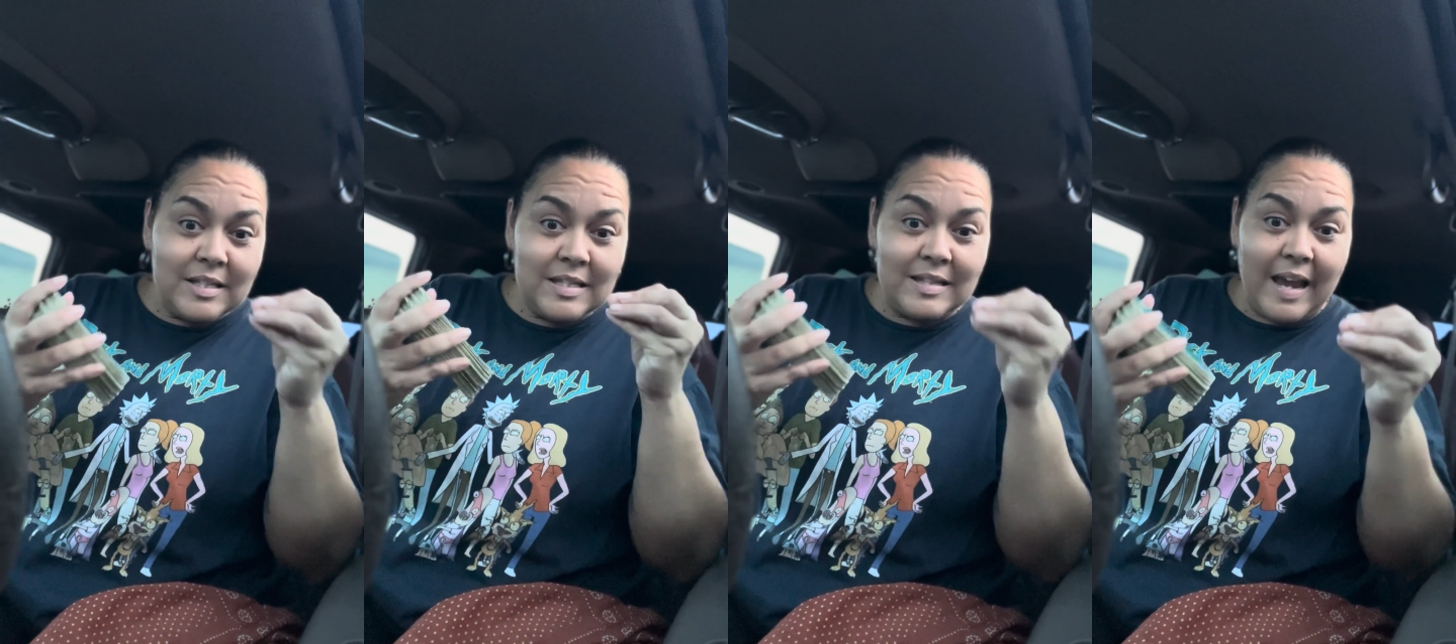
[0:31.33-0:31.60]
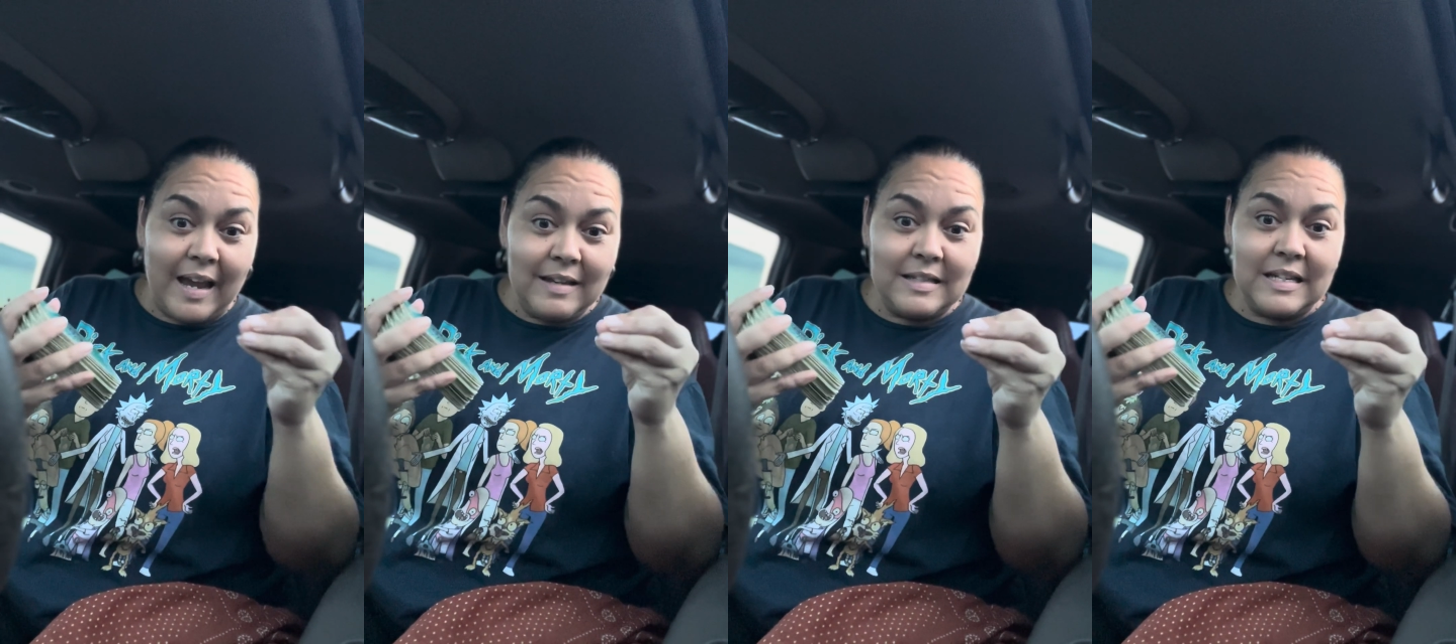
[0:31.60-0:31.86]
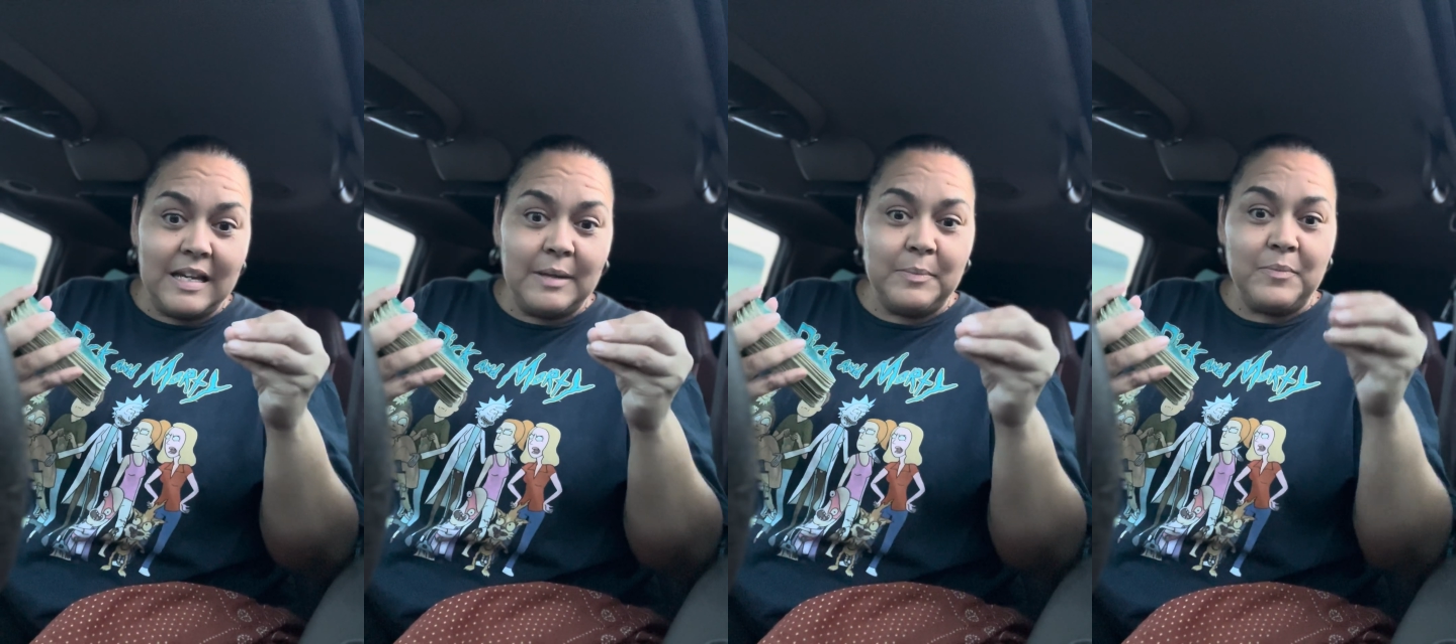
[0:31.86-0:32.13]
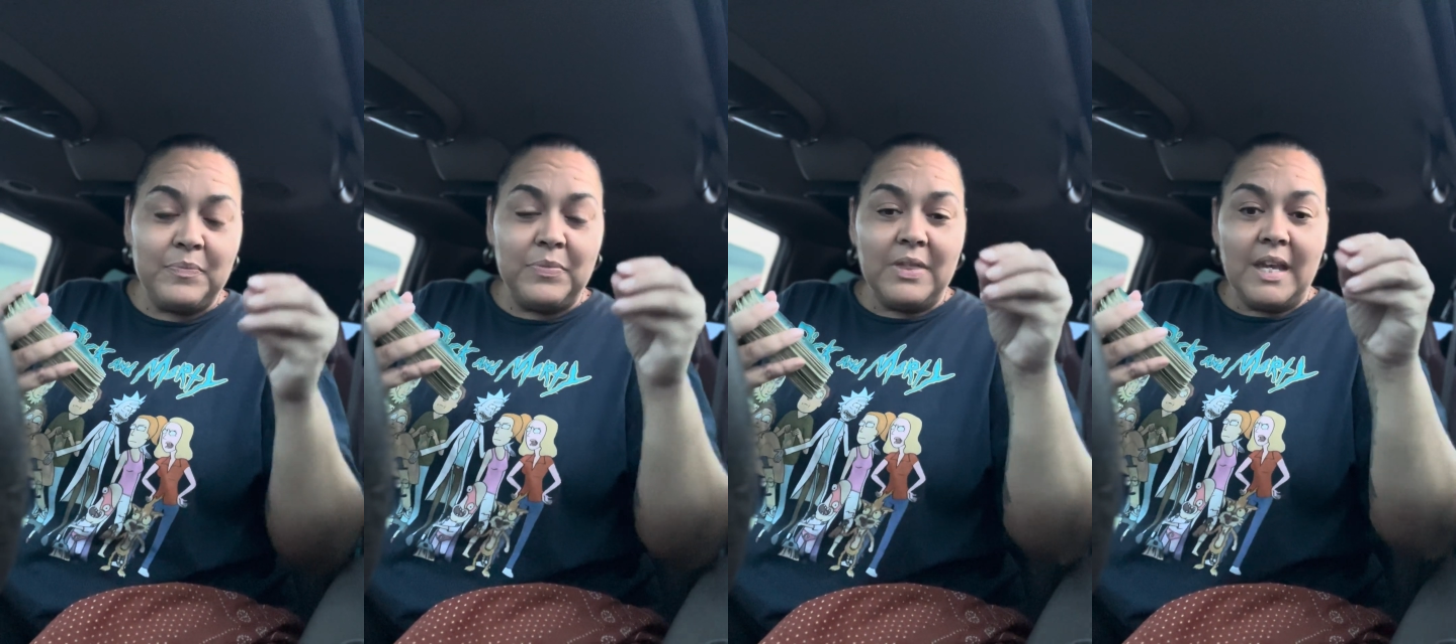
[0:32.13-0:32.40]
standing
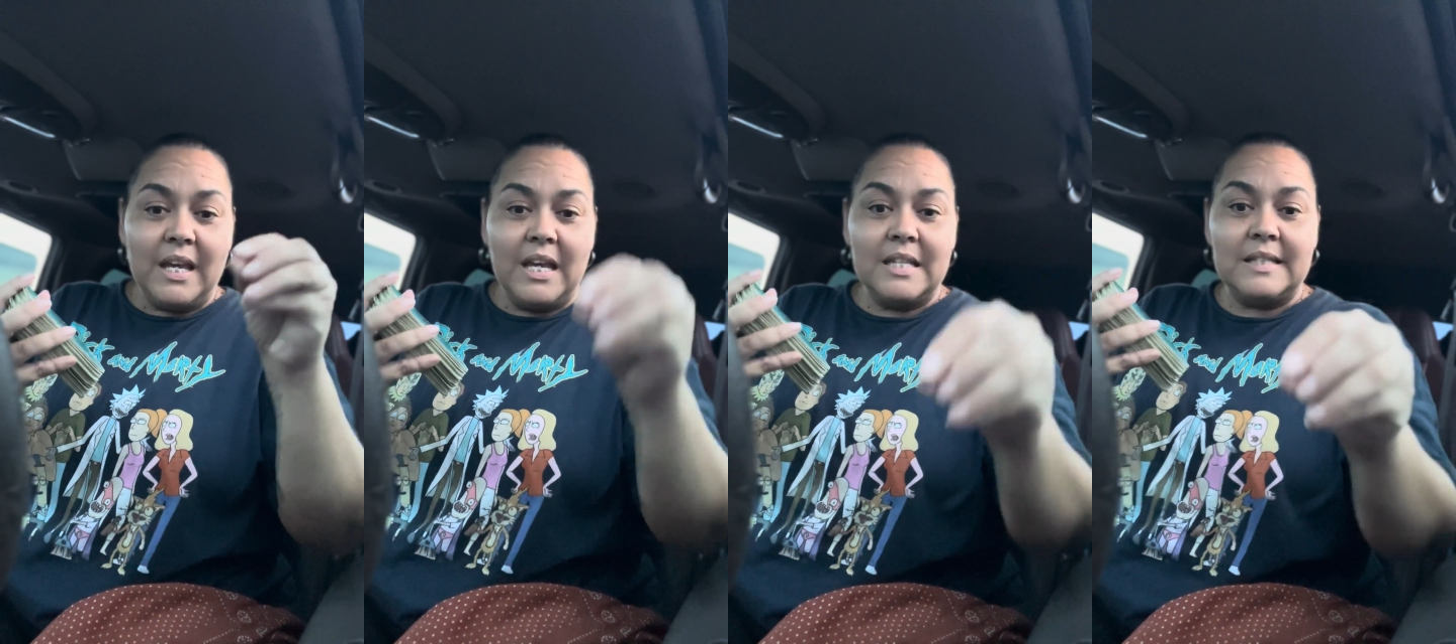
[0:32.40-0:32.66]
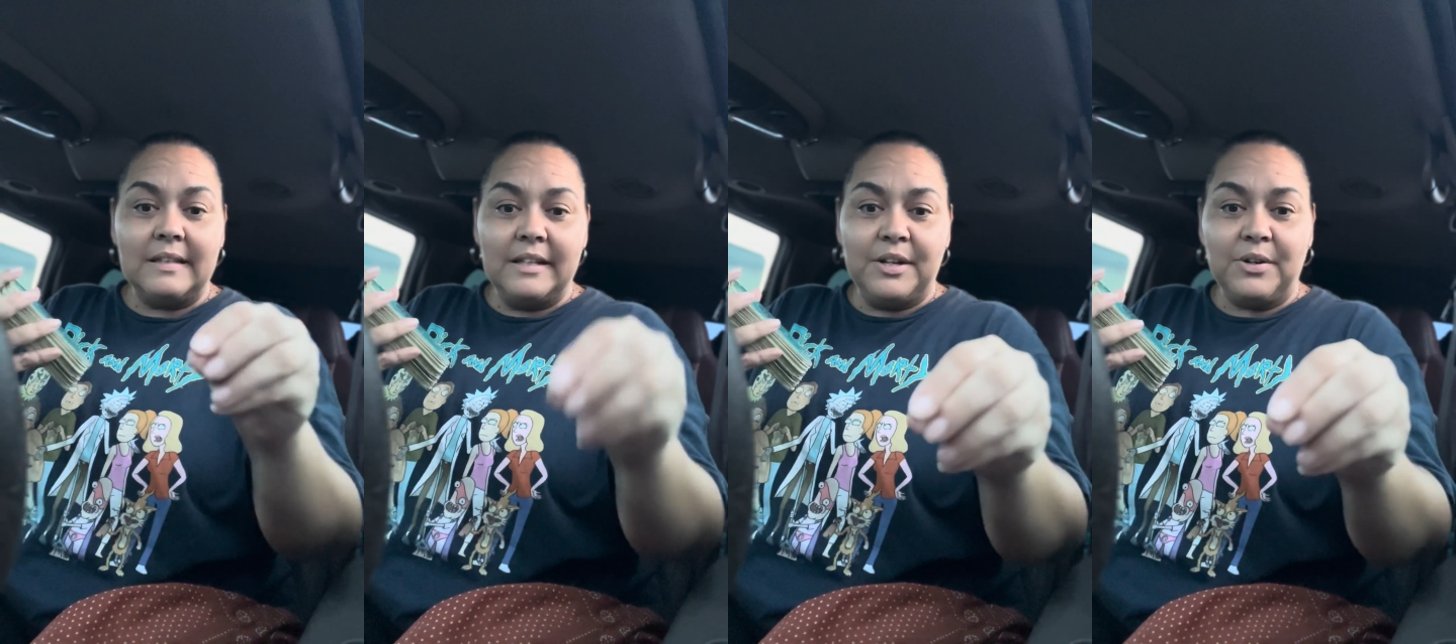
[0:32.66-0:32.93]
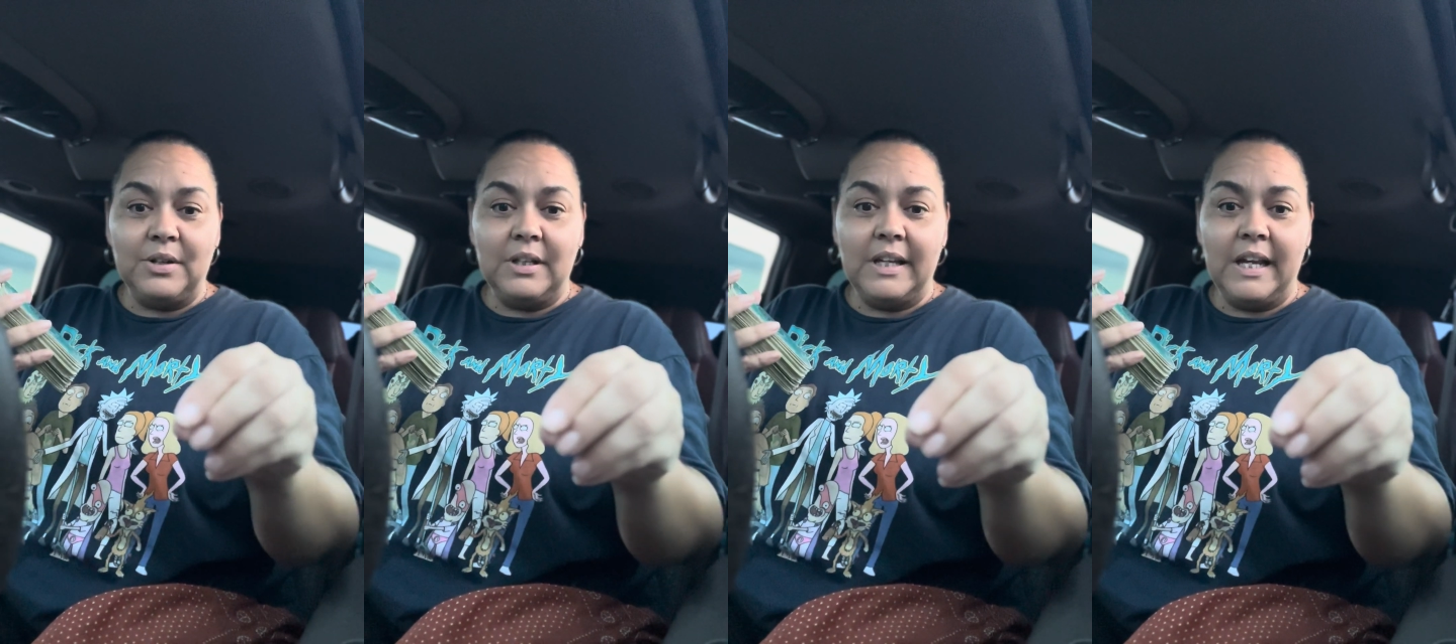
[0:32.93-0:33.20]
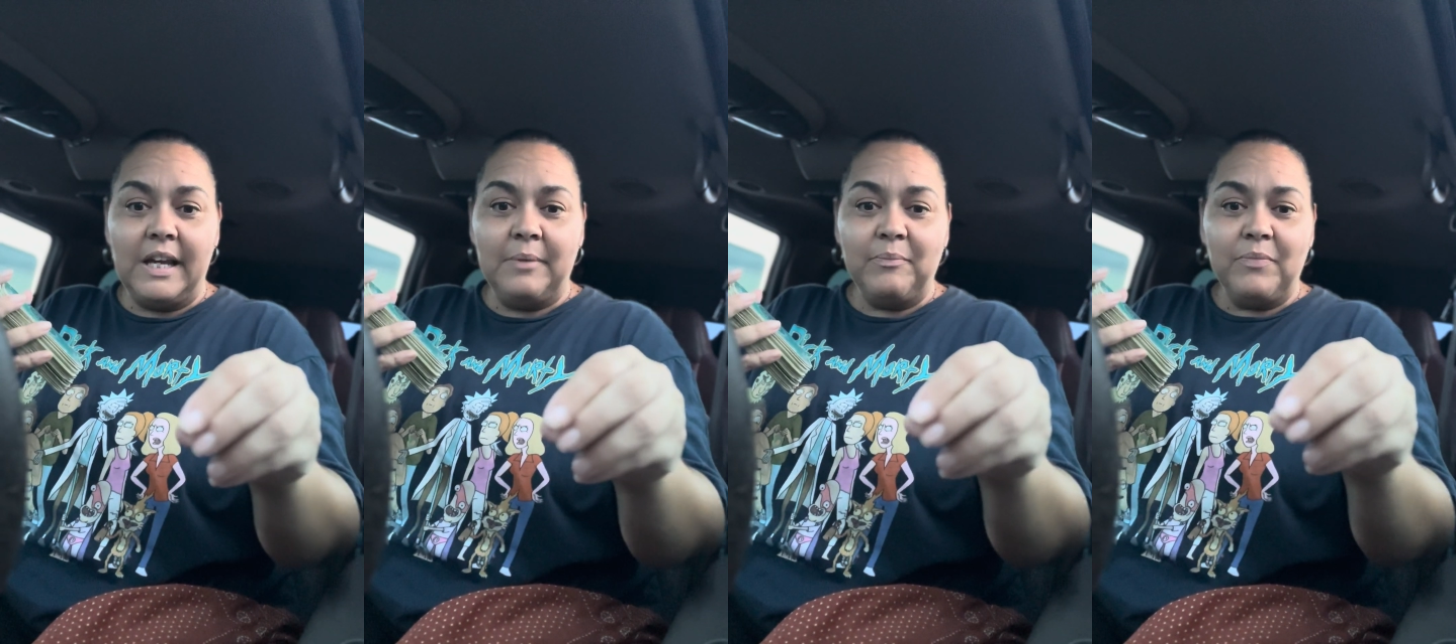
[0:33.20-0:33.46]
is
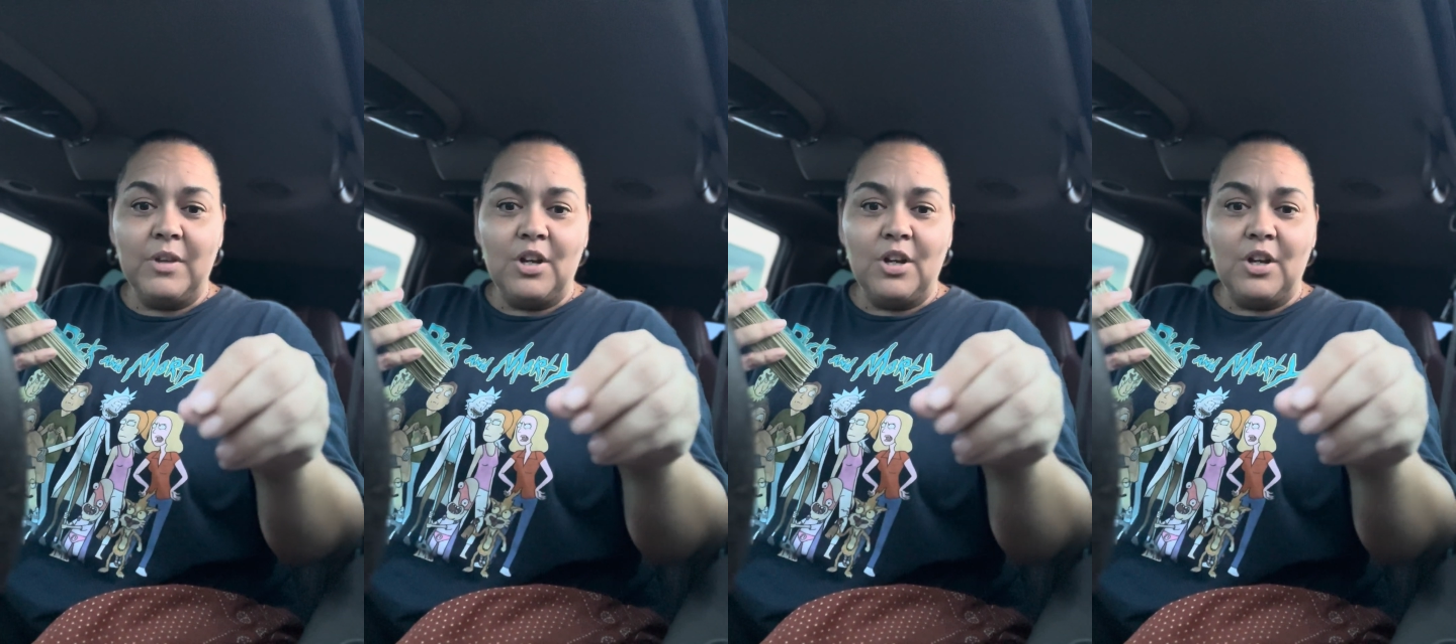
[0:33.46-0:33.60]
literally,